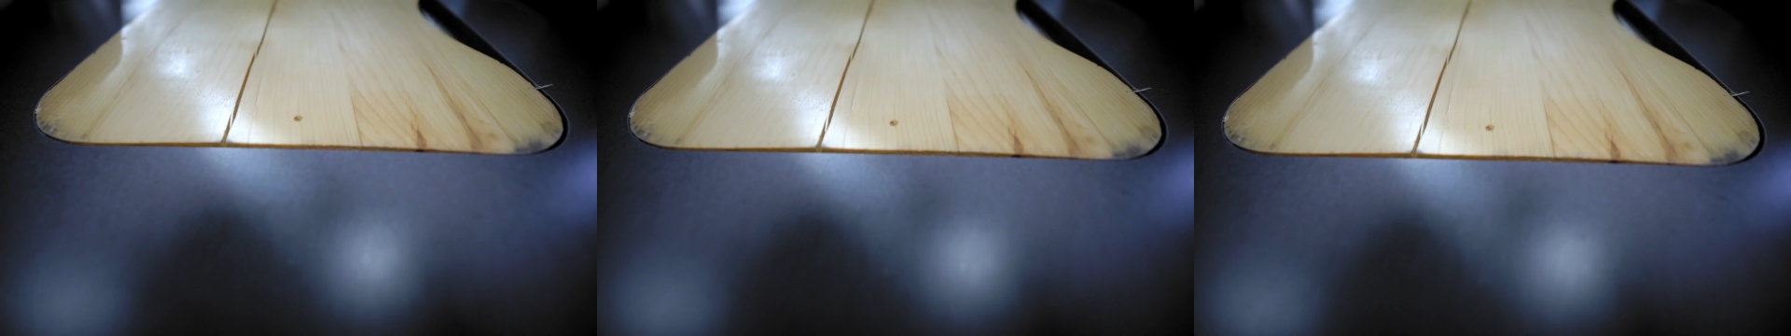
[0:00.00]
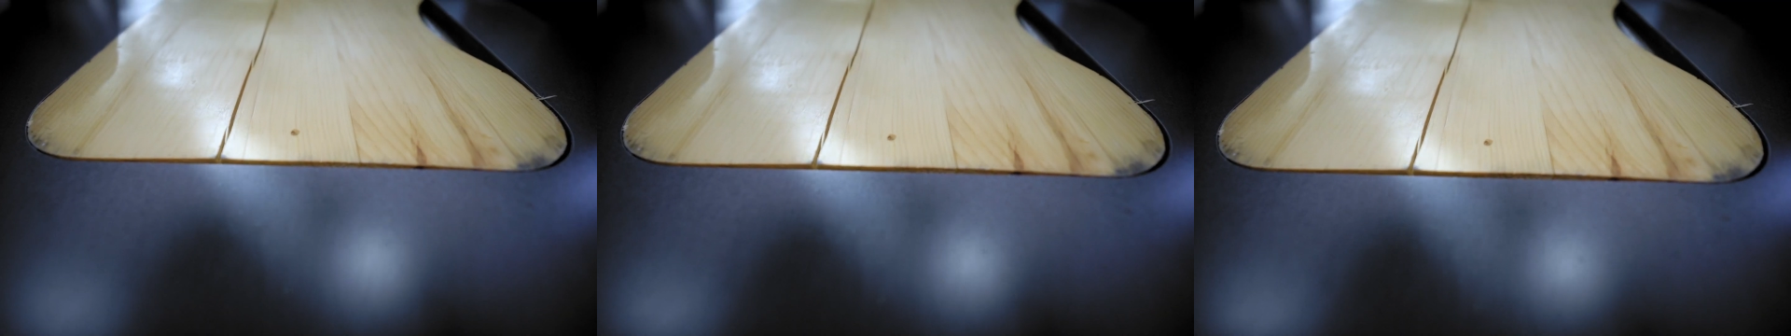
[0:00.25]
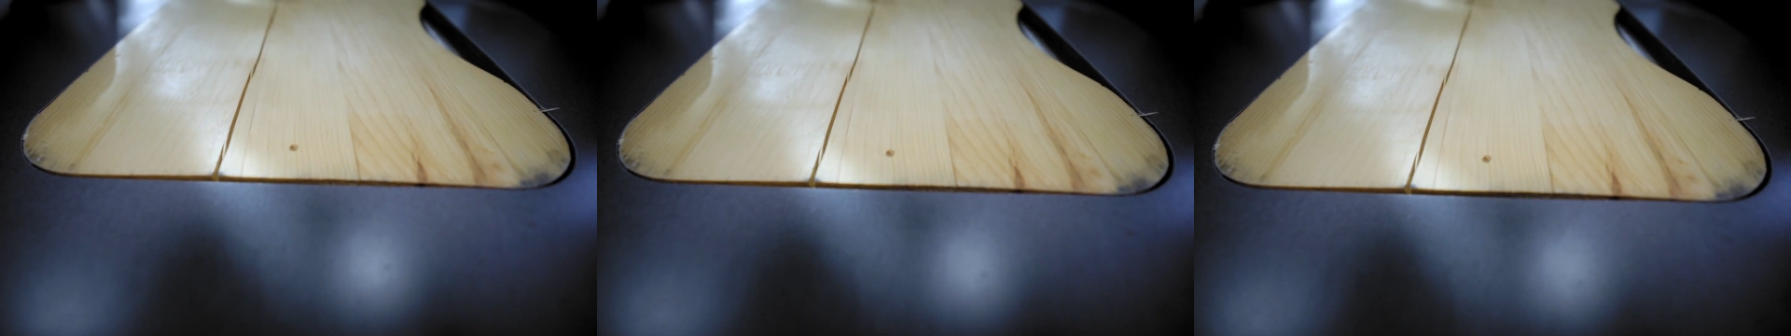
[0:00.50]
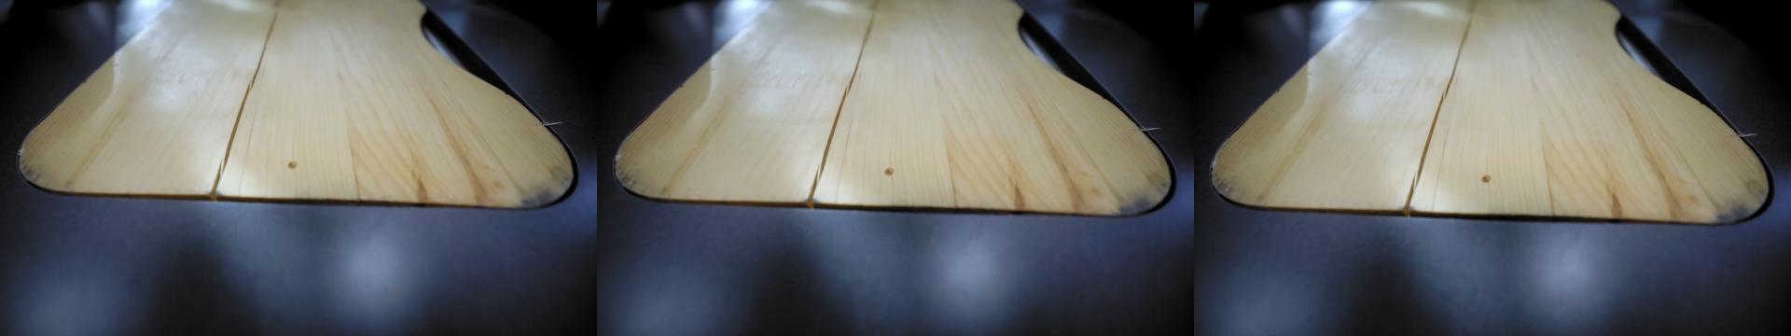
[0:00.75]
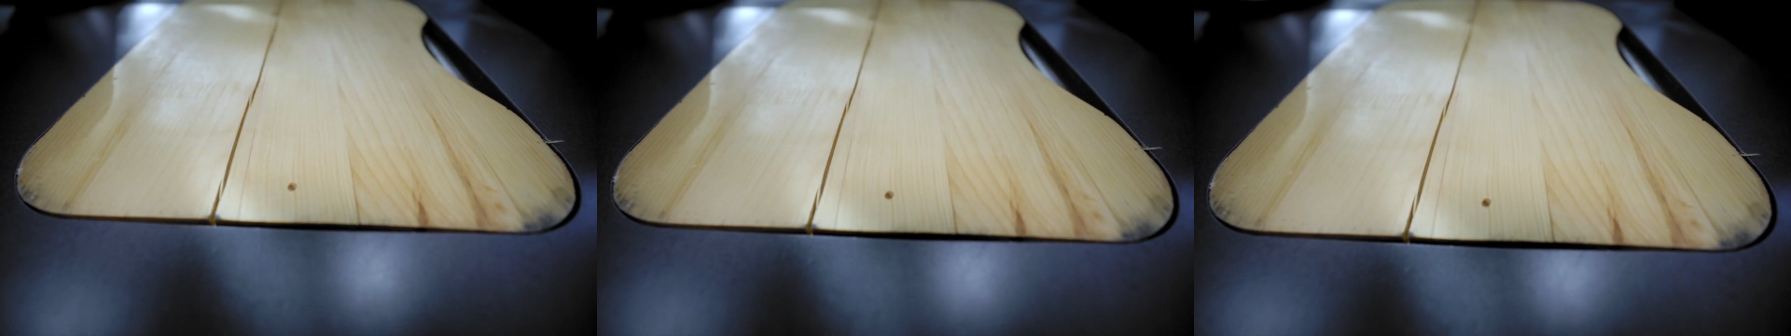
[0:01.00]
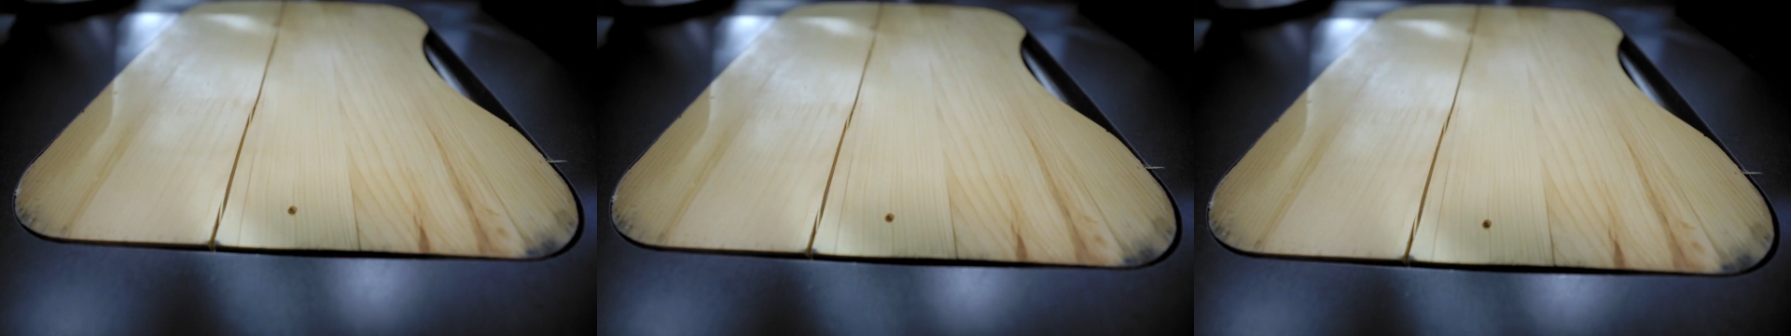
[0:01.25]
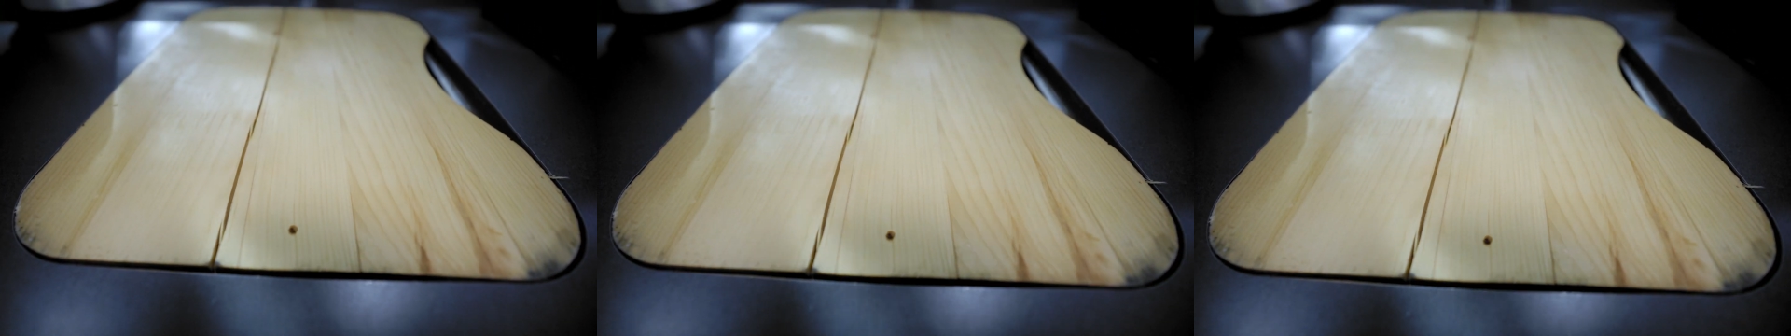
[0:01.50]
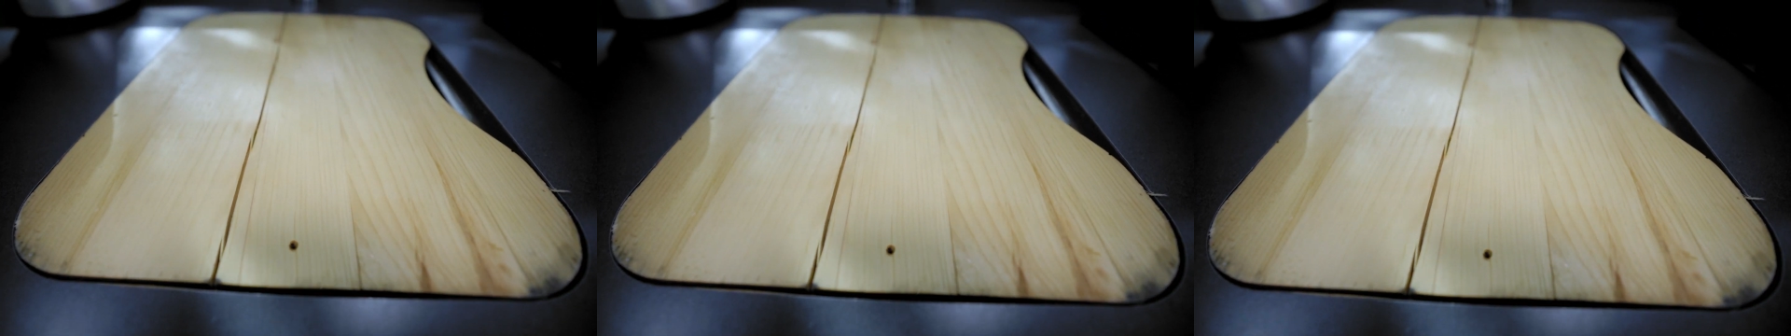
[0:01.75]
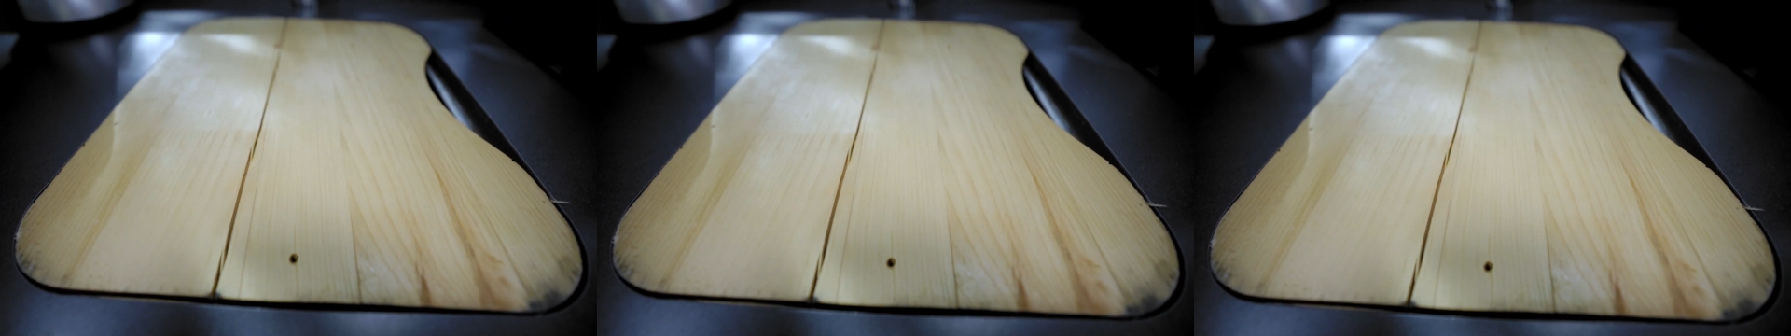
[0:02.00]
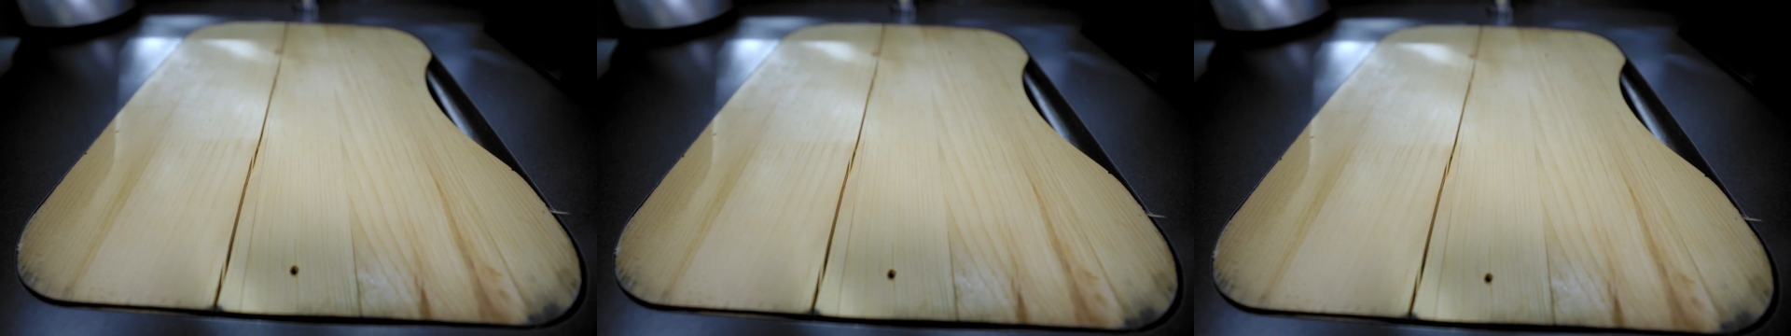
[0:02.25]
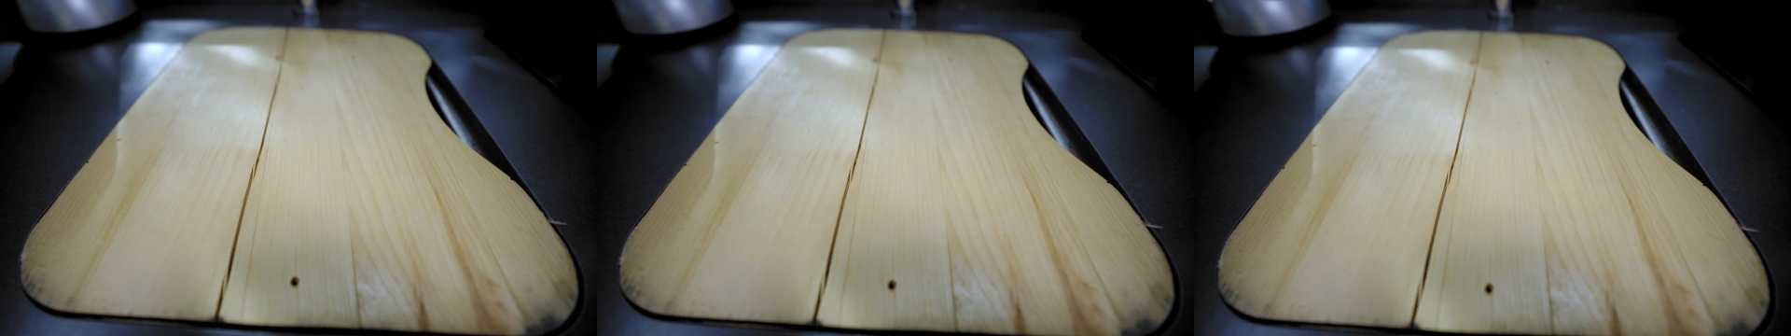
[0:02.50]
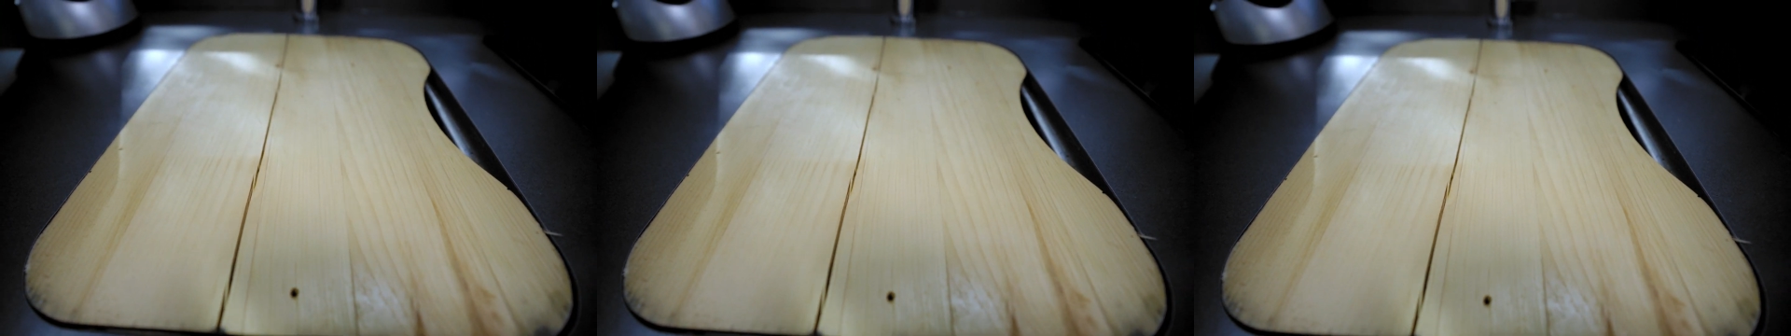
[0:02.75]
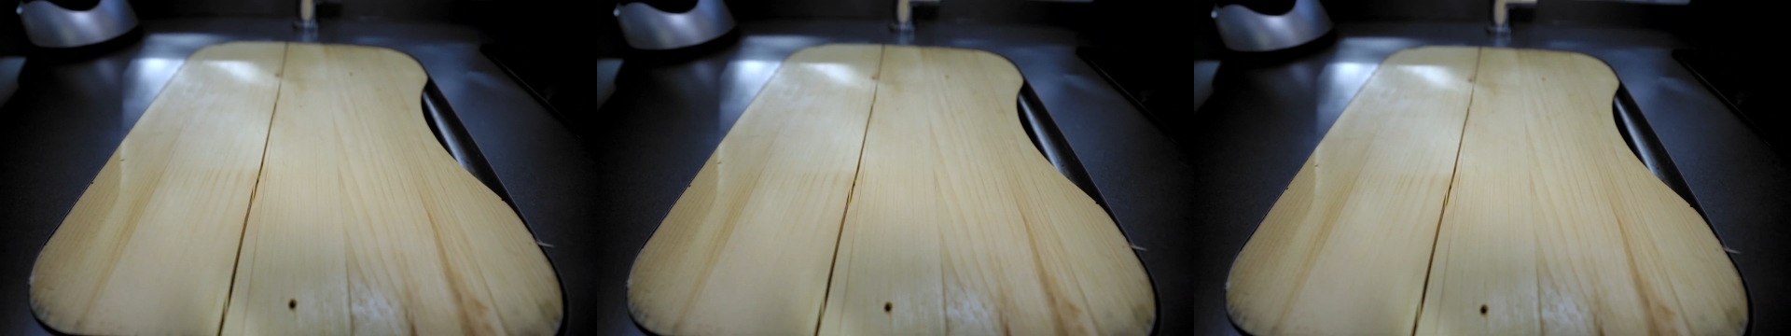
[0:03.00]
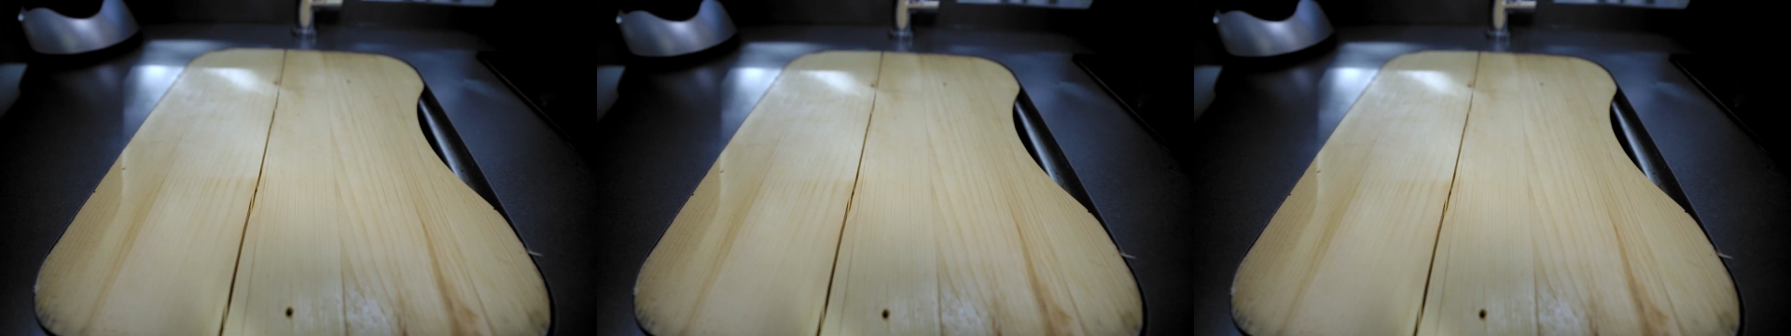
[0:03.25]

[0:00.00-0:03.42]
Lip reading: (no speaker visible)